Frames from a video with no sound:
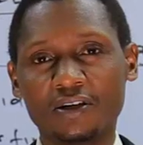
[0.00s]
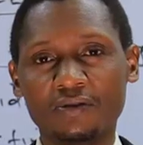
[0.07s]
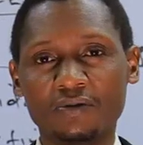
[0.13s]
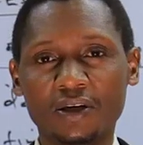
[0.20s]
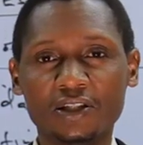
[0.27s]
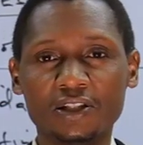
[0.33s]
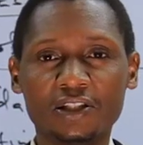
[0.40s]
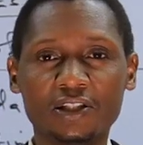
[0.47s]

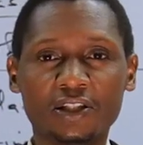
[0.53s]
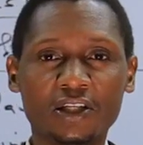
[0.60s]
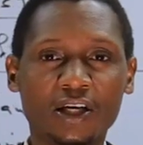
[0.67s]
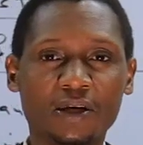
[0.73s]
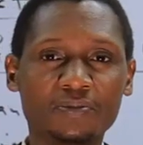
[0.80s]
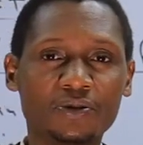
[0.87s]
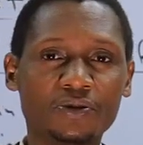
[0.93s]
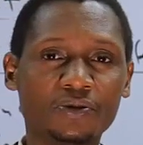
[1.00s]
when it
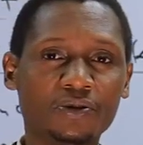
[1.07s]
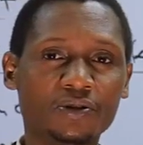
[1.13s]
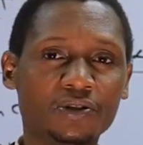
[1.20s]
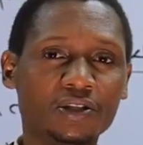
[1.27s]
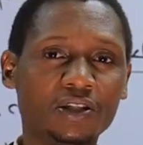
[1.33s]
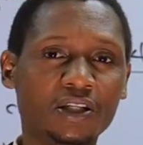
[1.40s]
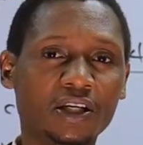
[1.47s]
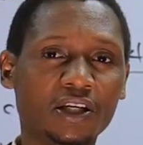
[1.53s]
comes to
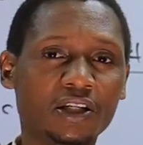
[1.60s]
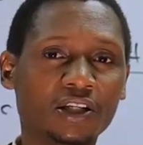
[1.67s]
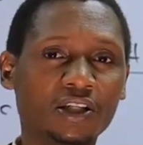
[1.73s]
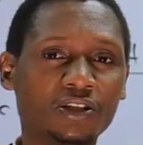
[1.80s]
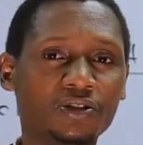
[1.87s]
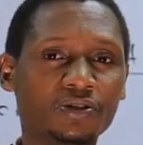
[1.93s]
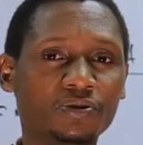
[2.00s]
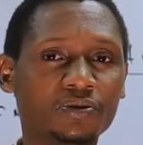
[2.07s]
considering
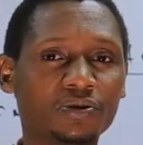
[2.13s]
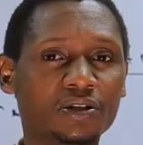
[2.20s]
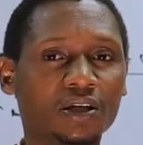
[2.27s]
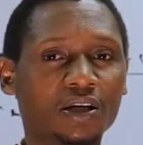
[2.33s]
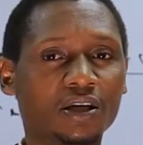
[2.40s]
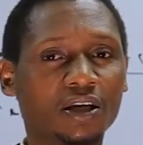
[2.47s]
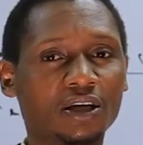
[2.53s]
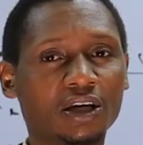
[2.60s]
issues
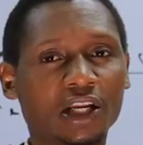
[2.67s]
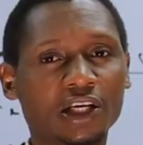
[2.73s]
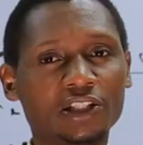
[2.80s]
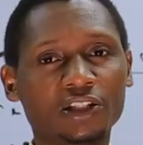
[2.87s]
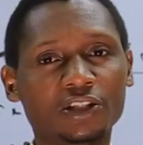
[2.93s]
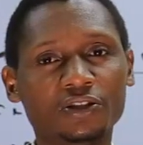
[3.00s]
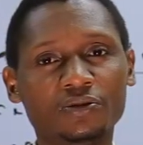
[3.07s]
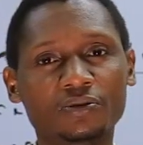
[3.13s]

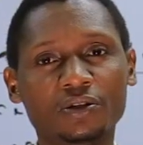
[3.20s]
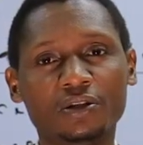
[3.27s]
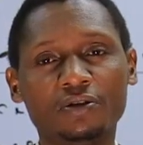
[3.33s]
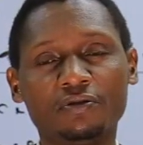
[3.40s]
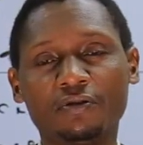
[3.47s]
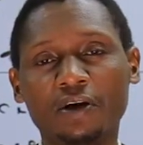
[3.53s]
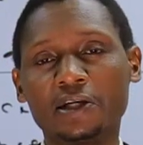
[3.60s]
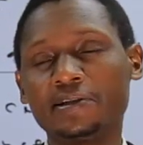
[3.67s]
relating to these
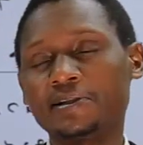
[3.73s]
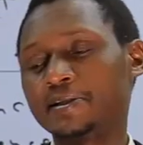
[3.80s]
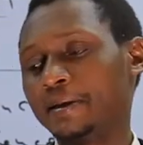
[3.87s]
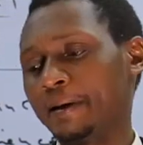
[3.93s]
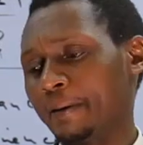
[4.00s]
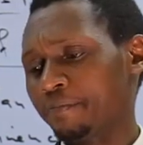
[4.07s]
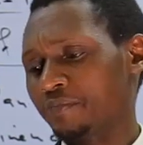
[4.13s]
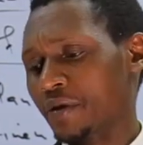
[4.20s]
friends.
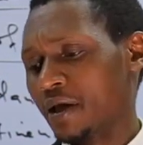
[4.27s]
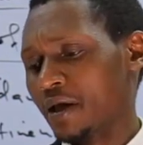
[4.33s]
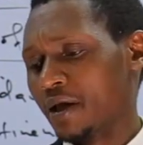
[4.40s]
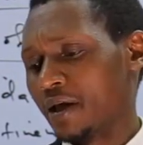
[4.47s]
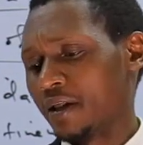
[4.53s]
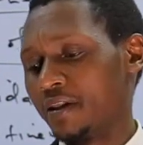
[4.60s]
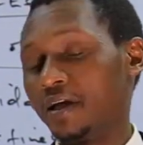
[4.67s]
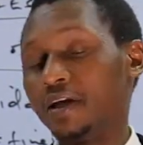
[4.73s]

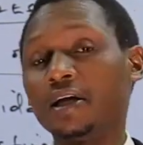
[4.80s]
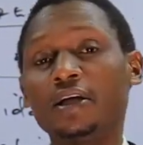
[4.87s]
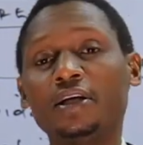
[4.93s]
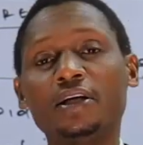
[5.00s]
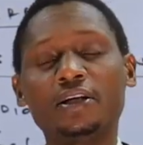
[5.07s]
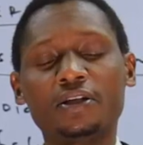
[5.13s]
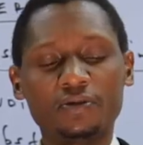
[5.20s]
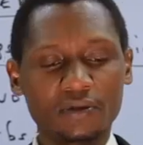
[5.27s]
Then
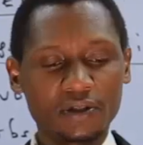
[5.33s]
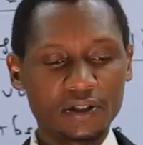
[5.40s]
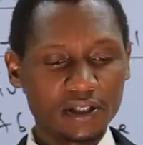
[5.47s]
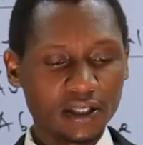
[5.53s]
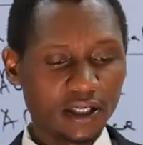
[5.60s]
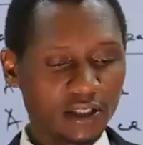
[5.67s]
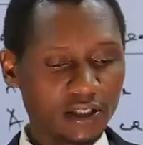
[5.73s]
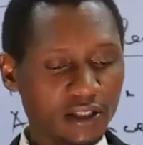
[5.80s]
again, we
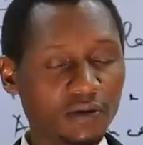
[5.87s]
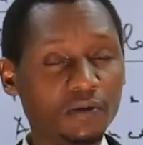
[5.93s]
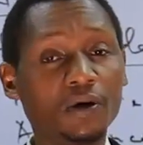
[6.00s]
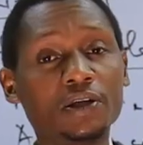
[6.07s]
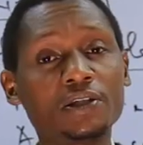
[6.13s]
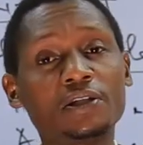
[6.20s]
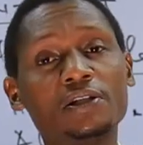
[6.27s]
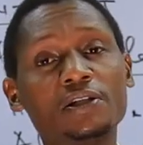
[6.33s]
said
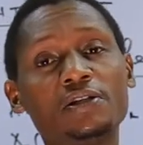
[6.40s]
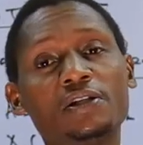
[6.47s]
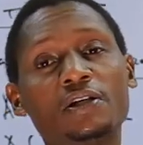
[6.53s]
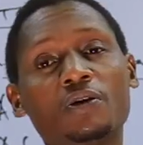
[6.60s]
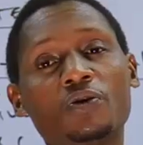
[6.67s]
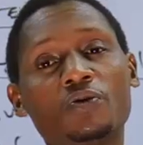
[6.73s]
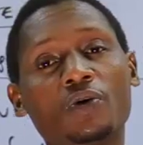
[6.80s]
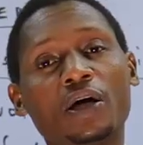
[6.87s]
what is
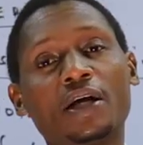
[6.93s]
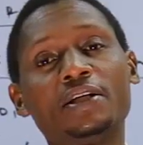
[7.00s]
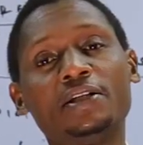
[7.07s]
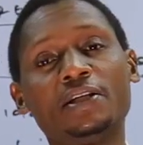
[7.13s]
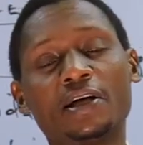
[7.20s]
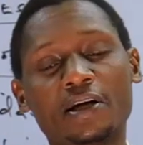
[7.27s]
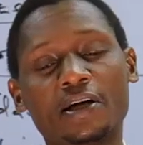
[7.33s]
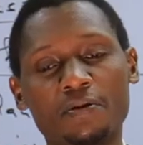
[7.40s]
required
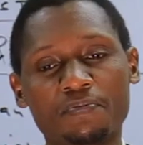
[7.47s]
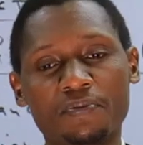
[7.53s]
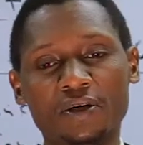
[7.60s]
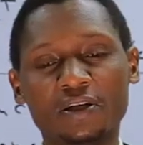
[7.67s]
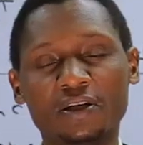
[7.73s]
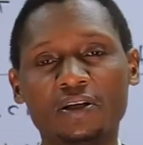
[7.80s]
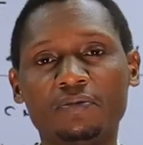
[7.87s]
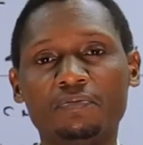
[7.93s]
in a
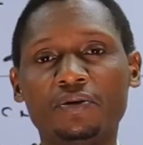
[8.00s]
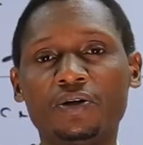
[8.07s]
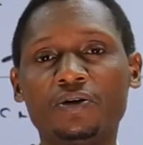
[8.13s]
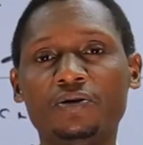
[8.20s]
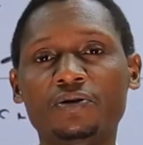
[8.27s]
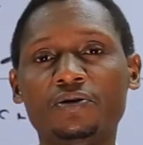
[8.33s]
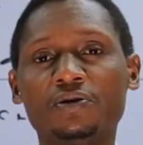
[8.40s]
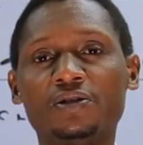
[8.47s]
company,
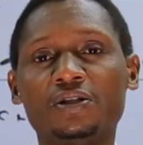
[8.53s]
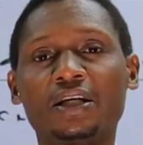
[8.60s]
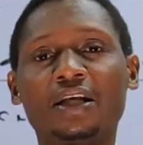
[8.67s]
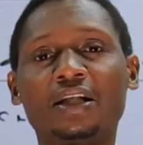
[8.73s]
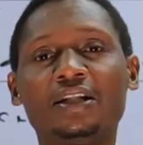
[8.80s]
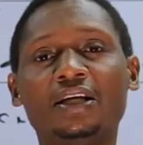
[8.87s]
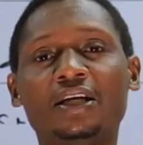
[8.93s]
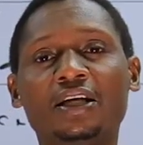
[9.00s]
because
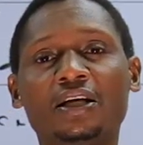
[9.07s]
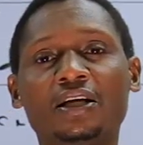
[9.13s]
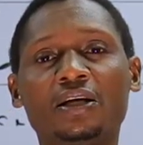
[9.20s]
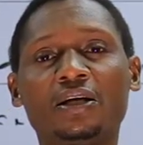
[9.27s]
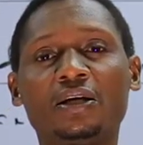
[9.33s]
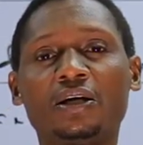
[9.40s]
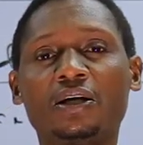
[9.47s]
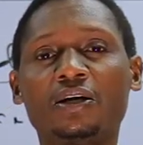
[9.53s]
the
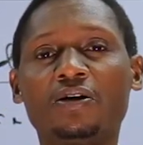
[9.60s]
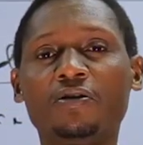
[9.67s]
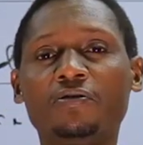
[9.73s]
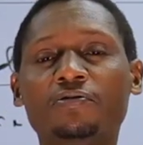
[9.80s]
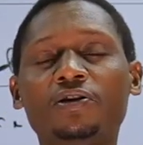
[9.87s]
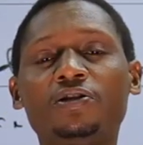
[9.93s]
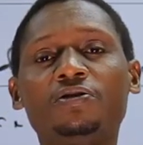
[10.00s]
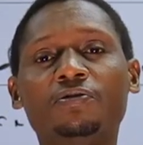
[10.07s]

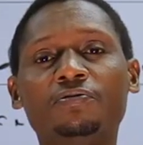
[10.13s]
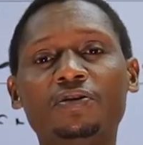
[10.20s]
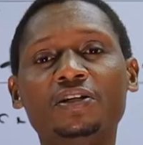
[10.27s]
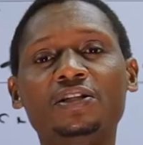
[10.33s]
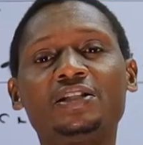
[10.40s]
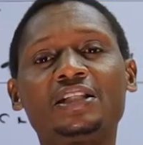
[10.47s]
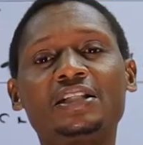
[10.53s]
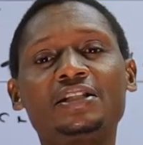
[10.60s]
conflicts of
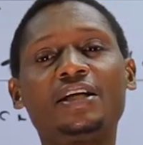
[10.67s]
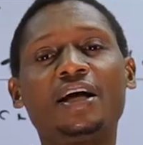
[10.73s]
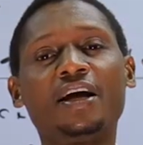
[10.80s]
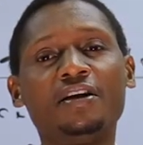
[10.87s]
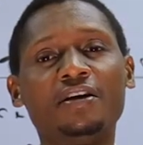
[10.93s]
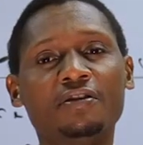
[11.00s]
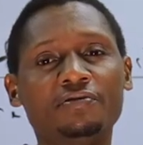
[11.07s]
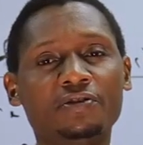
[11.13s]
interest are
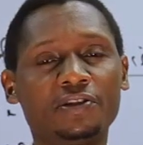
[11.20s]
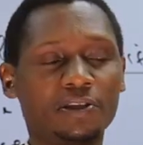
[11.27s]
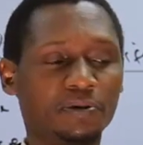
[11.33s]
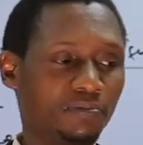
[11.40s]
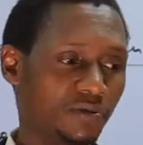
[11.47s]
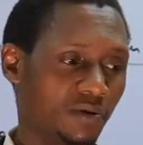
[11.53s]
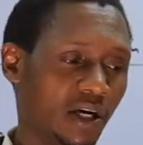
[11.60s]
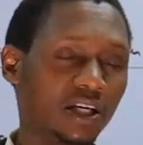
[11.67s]

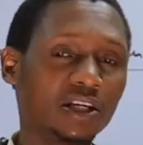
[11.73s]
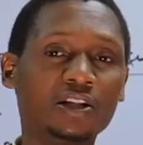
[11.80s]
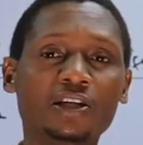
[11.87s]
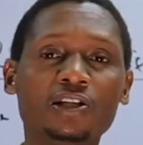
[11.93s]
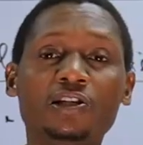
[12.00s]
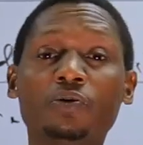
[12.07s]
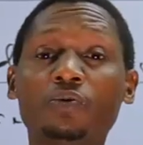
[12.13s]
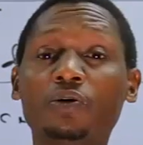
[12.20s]
inevitable and
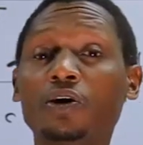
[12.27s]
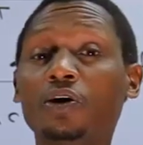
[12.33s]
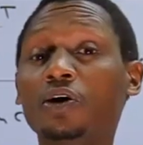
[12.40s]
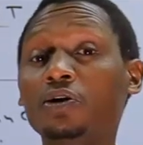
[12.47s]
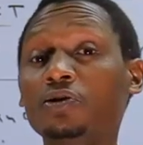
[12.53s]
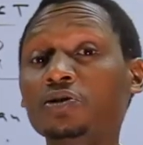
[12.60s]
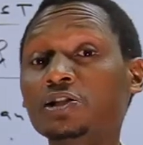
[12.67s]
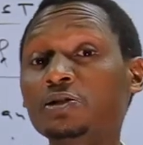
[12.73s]
that they will
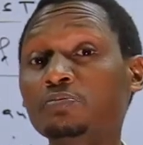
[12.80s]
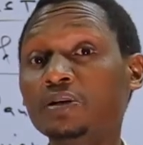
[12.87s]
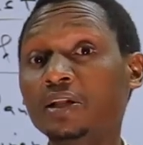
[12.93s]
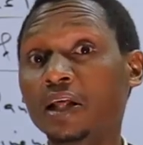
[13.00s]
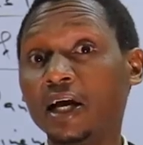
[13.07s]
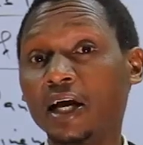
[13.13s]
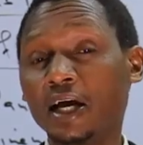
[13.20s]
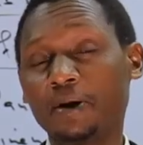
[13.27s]
always be
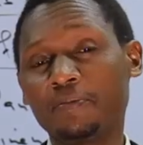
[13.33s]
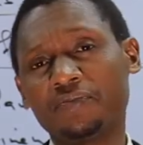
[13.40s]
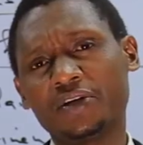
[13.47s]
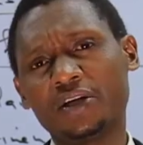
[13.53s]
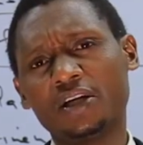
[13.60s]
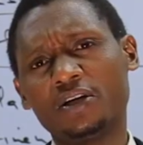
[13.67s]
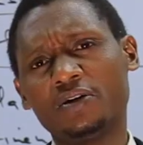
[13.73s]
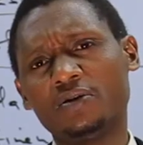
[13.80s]
there
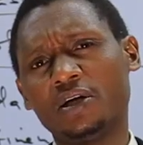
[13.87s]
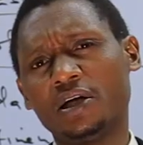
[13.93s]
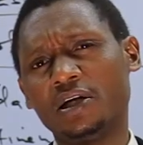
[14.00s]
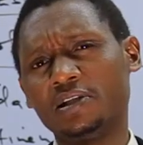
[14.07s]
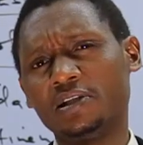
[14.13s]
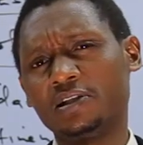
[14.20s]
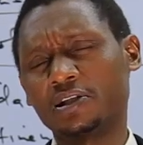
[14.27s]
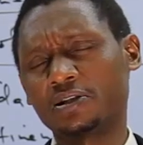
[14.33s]
in an
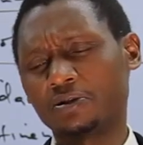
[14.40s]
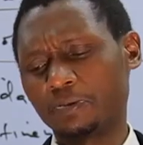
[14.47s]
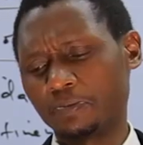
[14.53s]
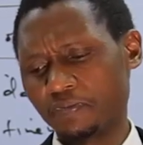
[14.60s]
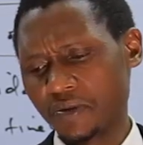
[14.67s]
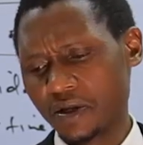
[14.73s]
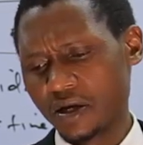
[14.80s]
organization.